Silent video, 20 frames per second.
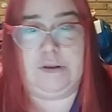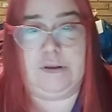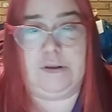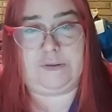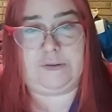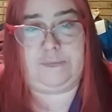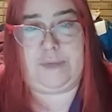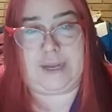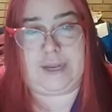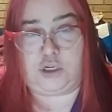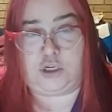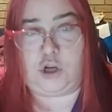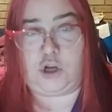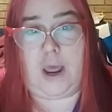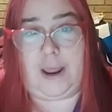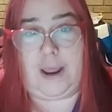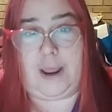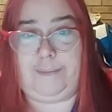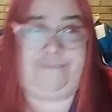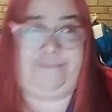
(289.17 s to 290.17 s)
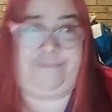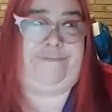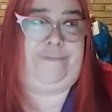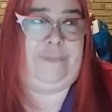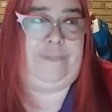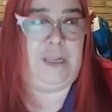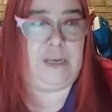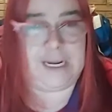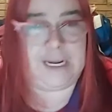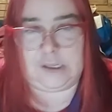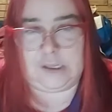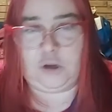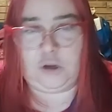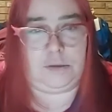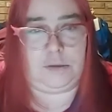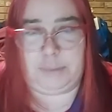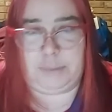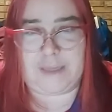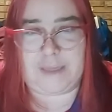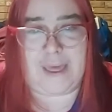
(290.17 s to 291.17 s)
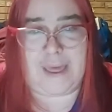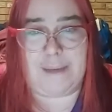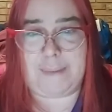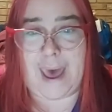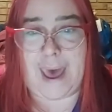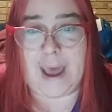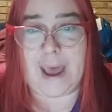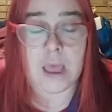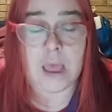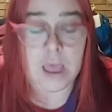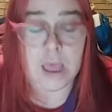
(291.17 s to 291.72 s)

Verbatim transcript: that time like you can pay that back.